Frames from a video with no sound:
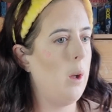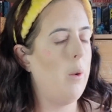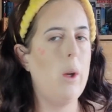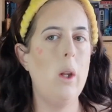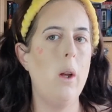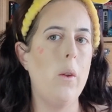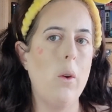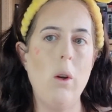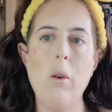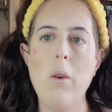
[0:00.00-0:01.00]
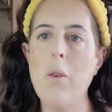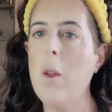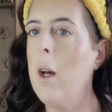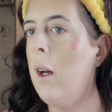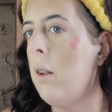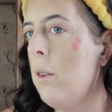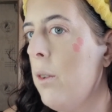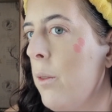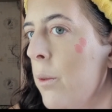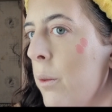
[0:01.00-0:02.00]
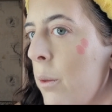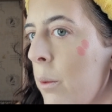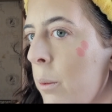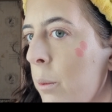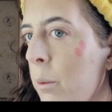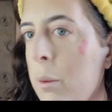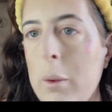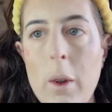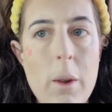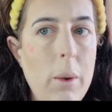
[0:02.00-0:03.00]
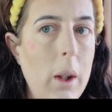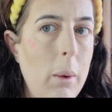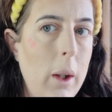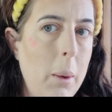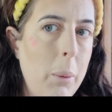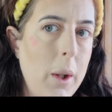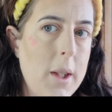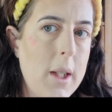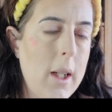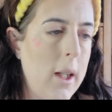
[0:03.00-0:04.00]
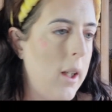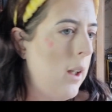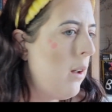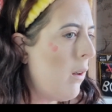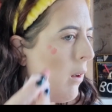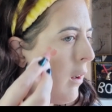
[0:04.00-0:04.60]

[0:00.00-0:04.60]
I really like the colour of that. It's really, really pretty.